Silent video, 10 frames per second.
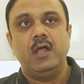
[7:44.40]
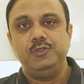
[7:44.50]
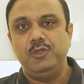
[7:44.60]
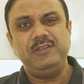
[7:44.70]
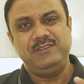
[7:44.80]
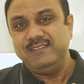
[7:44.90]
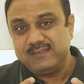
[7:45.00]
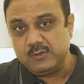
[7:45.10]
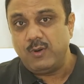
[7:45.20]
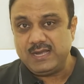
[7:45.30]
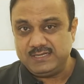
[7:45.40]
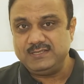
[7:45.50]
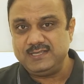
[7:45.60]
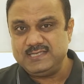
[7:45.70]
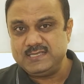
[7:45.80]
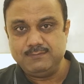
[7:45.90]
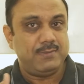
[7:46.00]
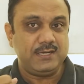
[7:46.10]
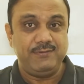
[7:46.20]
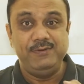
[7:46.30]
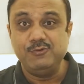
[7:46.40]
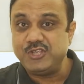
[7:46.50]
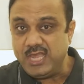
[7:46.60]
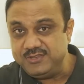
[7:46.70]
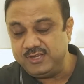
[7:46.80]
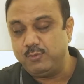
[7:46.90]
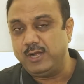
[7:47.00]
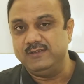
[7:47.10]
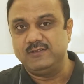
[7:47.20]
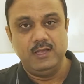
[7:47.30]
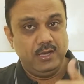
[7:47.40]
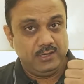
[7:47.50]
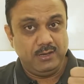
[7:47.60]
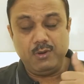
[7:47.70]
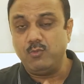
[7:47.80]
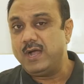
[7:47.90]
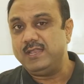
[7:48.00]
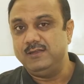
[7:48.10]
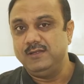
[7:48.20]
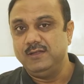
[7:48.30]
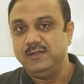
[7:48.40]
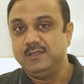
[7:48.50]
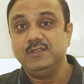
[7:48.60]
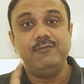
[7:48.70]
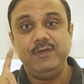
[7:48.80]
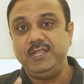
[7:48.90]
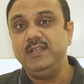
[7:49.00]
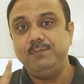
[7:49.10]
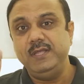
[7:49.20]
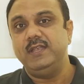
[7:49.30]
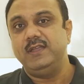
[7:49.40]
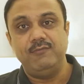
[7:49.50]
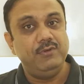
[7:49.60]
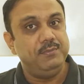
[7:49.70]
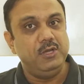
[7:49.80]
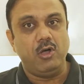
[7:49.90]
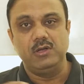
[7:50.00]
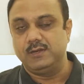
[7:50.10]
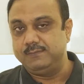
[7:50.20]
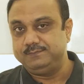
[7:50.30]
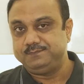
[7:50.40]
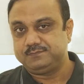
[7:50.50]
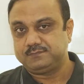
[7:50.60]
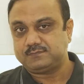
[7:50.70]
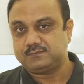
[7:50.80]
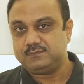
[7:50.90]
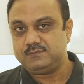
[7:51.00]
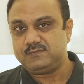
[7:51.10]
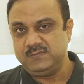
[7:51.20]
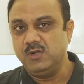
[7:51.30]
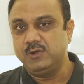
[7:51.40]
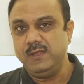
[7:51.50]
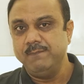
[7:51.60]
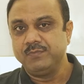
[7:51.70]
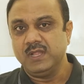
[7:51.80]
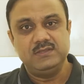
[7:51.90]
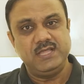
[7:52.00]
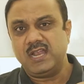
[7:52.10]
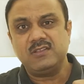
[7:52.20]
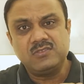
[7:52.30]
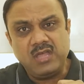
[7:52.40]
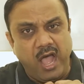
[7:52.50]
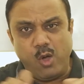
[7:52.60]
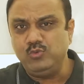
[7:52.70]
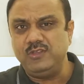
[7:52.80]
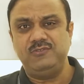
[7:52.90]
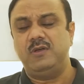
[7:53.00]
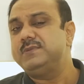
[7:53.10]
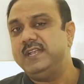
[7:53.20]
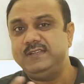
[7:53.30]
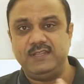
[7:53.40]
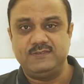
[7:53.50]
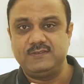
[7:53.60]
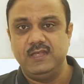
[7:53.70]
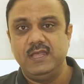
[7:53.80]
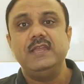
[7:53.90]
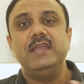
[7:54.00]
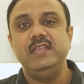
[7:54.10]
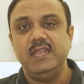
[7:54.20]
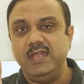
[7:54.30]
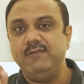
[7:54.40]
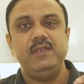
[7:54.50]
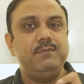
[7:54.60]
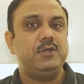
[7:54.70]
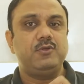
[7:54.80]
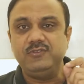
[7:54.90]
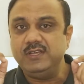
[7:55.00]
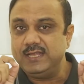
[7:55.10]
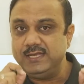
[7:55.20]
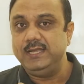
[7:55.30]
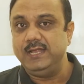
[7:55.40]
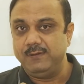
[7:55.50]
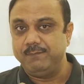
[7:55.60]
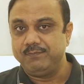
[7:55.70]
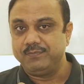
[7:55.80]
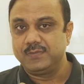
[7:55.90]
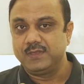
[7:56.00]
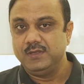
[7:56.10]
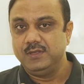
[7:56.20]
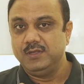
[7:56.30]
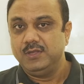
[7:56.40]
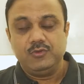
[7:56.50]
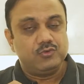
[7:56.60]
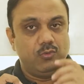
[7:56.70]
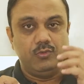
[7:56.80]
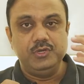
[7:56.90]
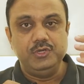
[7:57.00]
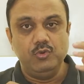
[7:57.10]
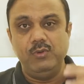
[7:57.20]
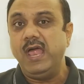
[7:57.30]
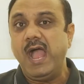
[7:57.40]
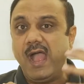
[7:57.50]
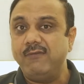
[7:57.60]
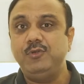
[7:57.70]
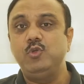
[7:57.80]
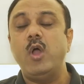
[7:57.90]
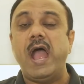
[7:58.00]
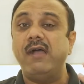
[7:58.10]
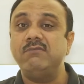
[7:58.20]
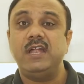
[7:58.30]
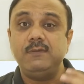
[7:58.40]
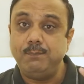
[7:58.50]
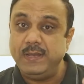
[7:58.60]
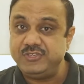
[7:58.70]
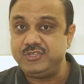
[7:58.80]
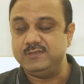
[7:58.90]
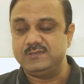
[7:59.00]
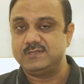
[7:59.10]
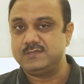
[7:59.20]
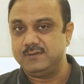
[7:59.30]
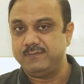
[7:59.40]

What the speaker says: not disadvantages, but few challenging points. Number one, the waiting period will be longer, okay? There are thousands of dentists in every metro city in India. So you will have to have that patience,